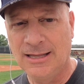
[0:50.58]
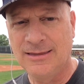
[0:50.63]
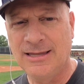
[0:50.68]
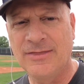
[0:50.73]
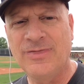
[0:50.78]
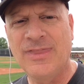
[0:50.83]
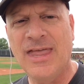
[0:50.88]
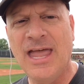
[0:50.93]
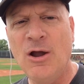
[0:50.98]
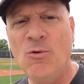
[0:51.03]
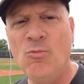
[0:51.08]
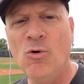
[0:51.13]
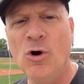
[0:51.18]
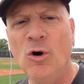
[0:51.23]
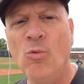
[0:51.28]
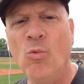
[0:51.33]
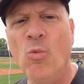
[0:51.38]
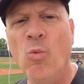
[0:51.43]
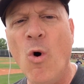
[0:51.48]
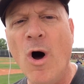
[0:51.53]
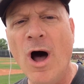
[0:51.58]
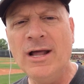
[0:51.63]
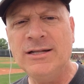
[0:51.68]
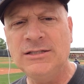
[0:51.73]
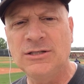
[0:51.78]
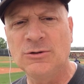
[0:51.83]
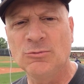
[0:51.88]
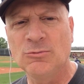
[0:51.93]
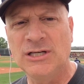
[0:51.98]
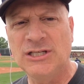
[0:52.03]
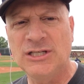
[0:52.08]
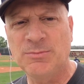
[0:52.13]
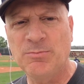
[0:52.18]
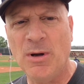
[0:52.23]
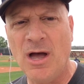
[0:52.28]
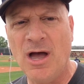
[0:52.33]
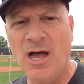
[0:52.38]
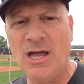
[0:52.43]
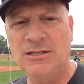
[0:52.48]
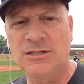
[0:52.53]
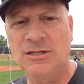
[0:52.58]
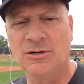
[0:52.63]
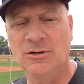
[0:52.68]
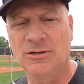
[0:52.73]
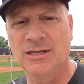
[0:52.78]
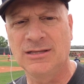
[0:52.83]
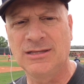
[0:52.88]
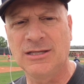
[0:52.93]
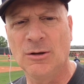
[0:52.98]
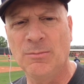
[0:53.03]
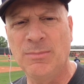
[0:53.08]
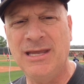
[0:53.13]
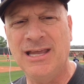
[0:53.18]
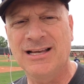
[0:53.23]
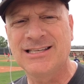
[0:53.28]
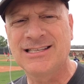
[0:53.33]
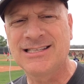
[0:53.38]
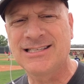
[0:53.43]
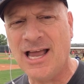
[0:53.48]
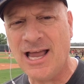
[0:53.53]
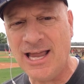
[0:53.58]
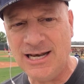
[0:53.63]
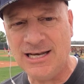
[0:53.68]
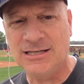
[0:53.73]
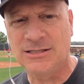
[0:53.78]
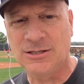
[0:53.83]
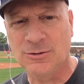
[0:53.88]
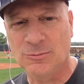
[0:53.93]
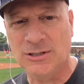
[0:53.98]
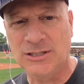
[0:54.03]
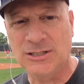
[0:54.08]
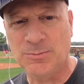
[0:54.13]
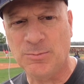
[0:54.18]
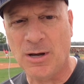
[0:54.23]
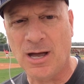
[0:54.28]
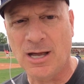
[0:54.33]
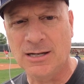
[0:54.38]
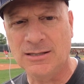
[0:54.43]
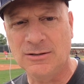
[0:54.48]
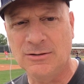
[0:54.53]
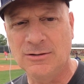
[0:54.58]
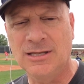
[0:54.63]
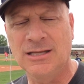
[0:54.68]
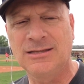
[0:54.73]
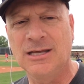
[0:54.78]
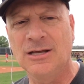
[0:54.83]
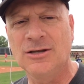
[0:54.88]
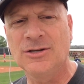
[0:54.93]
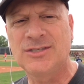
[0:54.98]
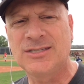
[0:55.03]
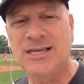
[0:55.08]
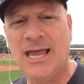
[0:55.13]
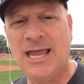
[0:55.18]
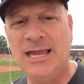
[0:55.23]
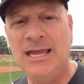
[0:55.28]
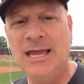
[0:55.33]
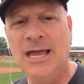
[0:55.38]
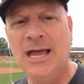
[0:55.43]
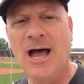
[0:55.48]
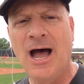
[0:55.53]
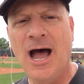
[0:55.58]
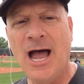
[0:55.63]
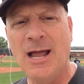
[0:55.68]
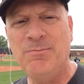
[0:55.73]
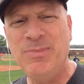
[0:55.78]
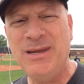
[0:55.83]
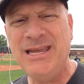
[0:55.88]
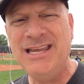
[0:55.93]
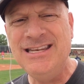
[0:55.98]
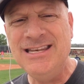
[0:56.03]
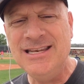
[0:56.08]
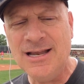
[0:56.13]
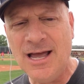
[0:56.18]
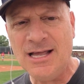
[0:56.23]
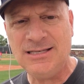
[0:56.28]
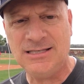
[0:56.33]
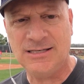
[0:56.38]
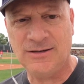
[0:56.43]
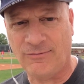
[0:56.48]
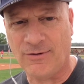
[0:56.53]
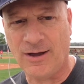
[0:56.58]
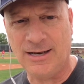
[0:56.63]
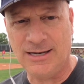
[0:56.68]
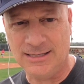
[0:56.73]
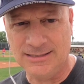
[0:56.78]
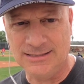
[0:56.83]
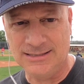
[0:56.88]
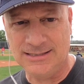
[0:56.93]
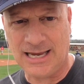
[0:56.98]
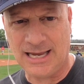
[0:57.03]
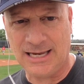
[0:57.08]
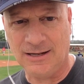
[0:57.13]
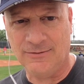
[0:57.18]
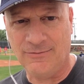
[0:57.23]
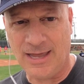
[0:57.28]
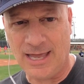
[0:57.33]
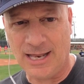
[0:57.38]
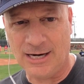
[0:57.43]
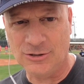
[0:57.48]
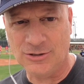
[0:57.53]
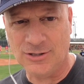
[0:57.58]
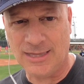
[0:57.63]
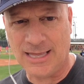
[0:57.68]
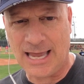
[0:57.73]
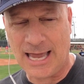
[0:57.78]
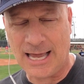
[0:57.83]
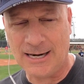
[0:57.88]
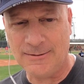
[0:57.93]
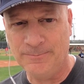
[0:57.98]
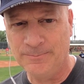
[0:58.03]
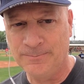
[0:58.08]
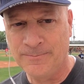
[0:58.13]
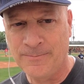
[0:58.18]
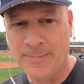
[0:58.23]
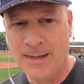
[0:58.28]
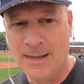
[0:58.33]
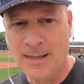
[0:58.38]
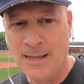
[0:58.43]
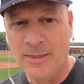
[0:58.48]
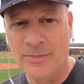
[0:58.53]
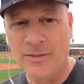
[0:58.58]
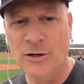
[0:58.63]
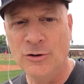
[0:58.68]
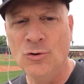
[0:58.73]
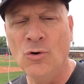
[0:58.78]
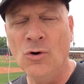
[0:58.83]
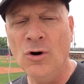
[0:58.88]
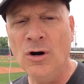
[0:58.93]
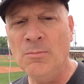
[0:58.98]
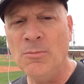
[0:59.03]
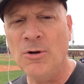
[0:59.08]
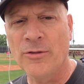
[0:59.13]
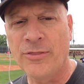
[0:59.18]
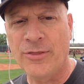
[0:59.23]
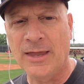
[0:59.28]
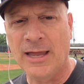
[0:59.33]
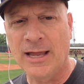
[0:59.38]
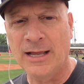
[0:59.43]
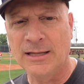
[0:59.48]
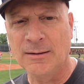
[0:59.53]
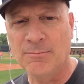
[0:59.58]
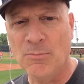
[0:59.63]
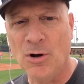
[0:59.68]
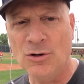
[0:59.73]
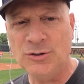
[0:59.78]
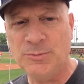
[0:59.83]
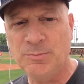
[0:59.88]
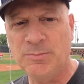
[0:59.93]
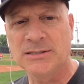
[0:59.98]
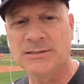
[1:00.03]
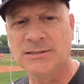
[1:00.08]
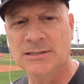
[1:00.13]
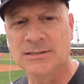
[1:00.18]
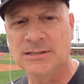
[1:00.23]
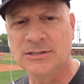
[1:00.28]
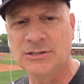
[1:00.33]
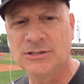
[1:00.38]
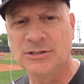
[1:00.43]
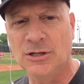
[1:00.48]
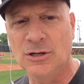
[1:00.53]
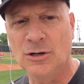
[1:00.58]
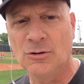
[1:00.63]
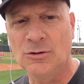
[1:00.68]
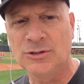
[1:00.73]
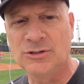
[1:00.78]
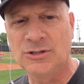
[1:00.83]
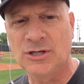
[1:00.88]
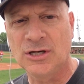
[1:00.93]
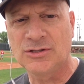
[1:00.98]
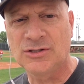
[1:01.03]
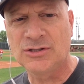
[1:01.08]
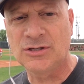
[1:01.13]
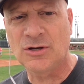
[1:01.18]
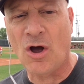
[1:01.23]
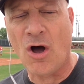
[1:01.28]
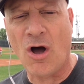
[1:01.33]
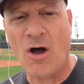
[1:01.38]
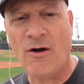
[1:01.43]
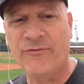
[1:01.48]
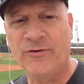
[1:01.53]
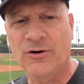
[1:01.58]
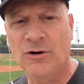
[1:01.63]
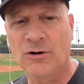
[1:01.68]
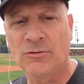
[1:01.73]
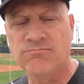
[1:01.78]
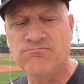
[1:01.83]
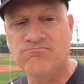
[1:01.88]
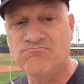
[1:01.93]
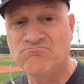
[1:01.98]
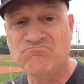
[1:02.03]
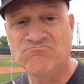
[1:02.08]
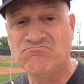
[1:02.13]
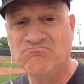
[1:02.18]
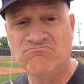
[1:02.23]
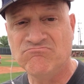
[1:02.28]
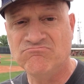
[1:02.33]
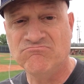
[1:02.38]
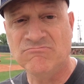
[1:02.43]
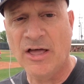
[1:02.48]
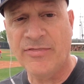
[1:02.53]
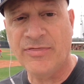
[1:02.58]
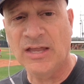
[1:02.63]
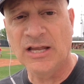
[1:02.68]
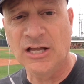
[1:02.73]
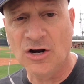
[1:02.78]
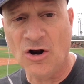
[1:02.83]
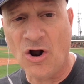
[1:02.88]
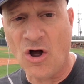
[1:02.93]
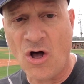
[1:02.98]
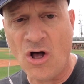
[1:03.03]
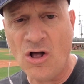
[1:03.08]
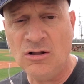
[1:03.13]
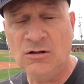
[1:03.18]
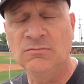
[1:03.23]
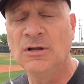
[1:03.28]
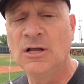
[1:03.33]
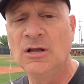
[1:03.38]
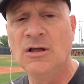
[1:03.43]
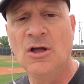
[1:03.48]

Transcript: that they will want to respond to, that they'll be excited to respond to, that they'll say, I'd be nuts if I didn't take advantage of that. The normal thing that most businesses do is just offer nothing at all,